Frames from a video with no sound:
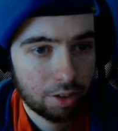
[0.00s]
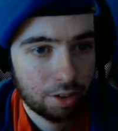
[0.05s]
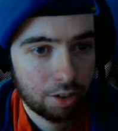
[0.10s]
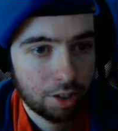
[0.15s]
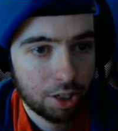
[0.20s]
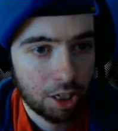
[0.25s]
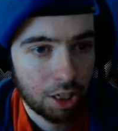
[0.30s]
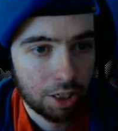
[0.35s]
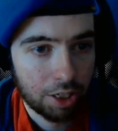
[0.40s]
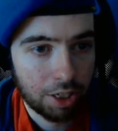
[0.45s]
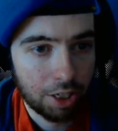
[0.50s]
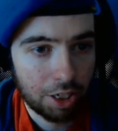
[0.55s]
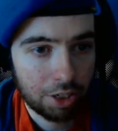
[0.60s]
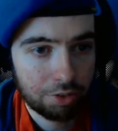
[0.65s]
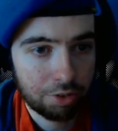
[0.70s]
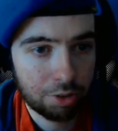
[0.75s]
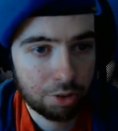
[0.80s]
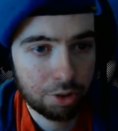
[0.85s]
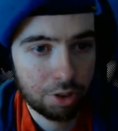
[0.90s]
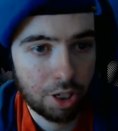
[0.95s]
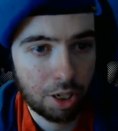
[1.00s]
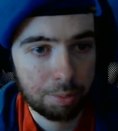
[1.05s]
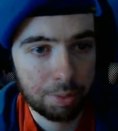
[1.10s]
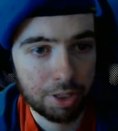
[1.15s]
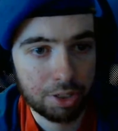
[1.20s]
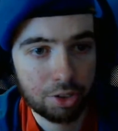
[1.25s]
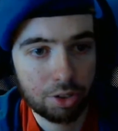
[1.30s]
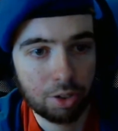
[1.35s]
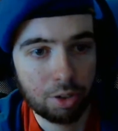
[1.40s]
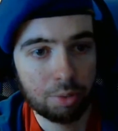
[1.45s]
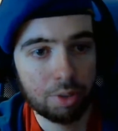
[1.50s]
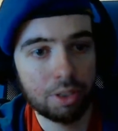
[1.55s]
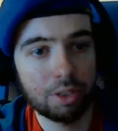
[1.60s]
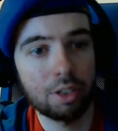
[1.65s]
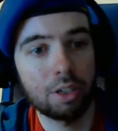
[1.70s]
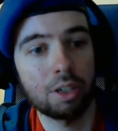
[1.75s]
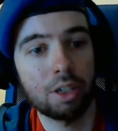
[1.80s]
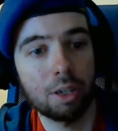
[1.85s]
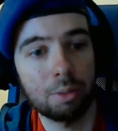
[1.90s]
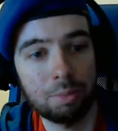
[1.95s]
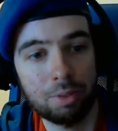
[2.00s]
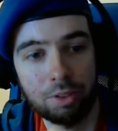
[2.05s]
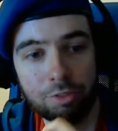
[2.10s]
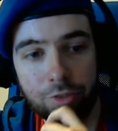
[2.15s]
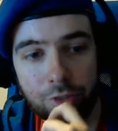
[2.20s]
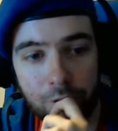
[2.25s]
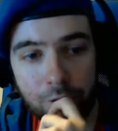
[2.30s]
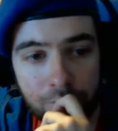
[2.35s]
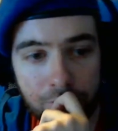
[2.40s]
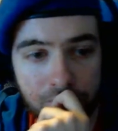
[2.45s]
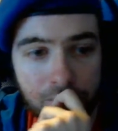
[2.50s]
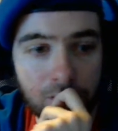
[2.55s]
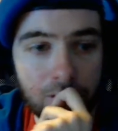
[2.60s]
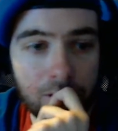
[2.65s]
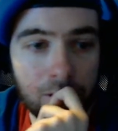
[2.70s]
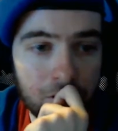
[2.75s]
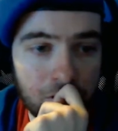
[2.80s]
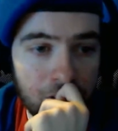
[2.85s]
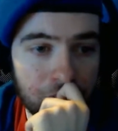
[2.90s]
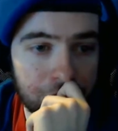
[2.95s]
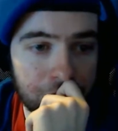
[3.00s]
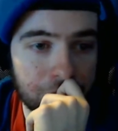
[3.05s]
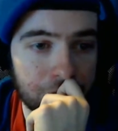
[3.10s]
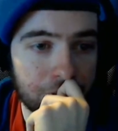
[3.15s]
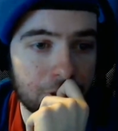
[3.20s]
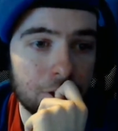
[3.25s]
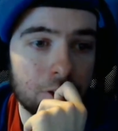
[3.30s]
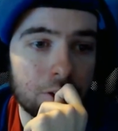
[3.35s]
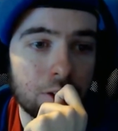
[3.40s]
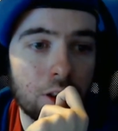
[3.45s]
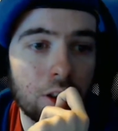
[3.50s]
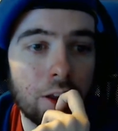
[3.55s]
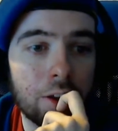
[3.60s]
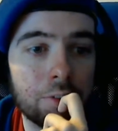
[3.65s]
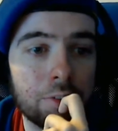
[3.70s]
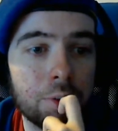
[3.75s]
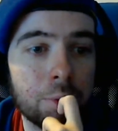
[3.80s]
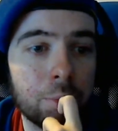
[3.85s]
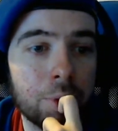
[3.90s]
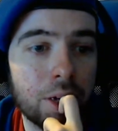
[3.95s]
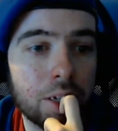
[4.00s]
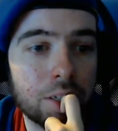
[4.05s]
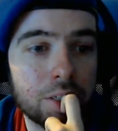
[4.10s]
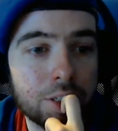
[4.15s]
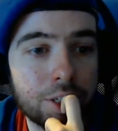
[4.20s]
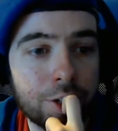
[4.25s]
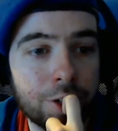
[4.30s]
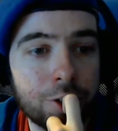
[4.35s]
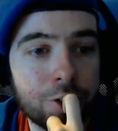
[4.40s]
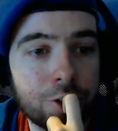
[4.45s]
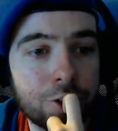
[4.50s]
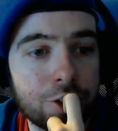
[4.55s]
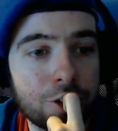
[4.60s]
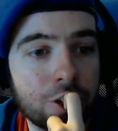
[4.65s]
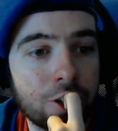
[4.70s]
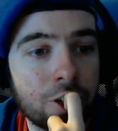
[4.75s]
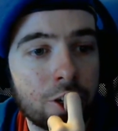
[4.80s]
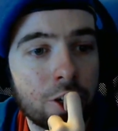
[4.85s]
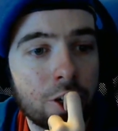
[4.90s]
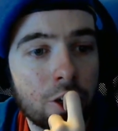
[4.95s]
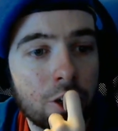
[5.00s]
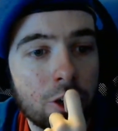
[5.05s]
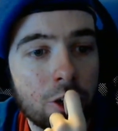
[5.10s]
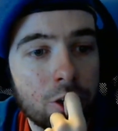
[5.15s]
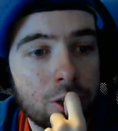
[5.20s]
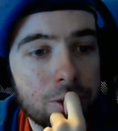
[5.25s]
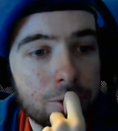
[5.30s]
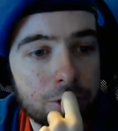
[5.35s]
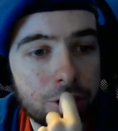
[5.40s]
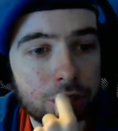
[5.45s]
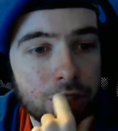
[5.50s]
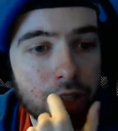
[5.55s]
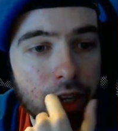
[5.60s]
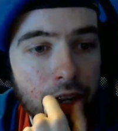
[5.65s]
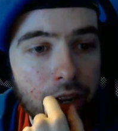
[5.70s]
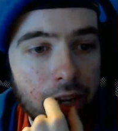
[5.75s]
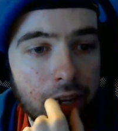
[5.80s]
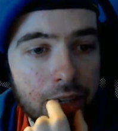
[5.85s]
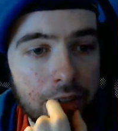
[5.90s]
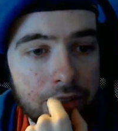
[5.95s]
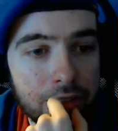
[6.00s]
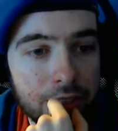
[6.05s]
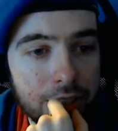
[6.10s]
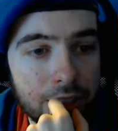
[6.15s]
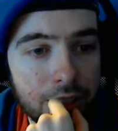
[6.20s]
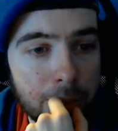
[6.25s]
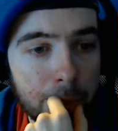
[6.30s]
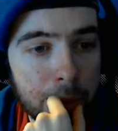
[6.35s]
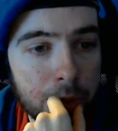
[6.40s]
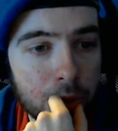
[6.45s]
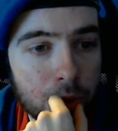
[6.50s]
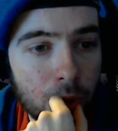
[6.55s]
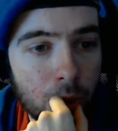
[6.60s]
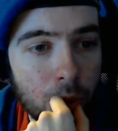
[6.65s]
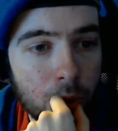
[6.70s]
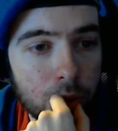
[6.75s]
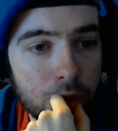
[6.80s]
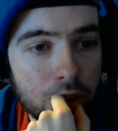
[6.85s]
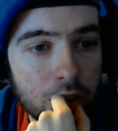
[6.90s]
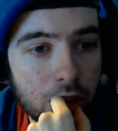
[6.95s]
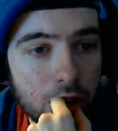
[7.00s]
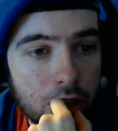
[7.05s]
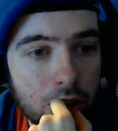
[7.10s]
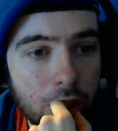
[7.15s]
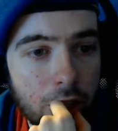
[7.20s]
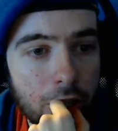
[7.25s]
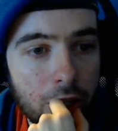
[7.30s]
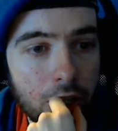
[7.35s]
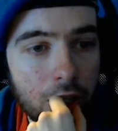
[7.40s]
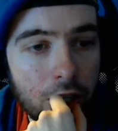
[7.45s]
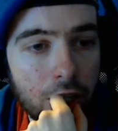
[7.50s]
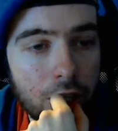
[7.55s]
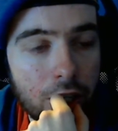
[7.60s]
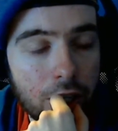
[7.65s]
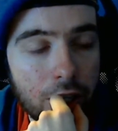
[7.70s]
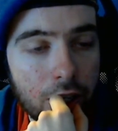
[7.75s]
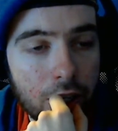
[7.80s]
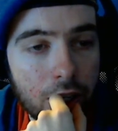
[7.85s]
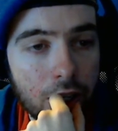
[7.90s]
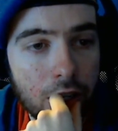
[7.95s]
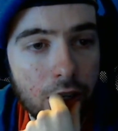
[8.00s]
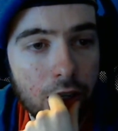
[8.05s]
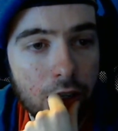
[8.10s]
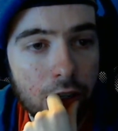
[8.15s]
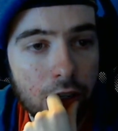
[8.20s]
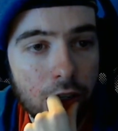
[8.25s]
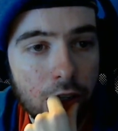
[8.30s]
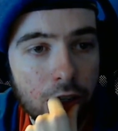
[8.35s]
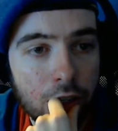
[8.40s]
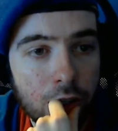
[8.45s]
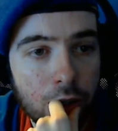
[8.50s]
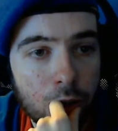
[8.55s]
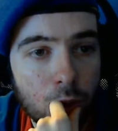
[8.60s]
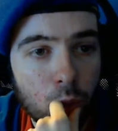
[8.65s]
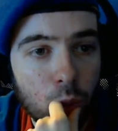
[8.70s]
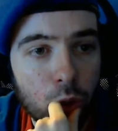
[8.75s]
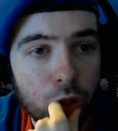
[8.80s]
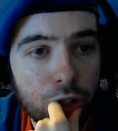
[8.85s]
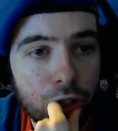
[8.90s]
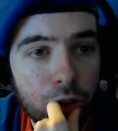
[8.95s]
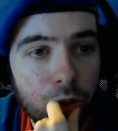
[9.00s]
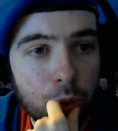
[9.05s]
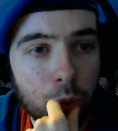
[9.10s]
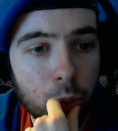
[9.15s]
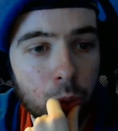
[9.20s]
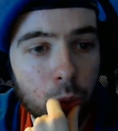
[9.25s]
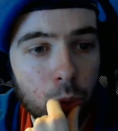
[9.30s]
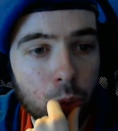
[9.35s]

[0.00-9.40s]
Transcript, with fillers: Yes, future topics. So we've done a couple of few, we've done a, a few of these. A lot of them got changed. So we've just done a heavy episode. So I think we're gonna do.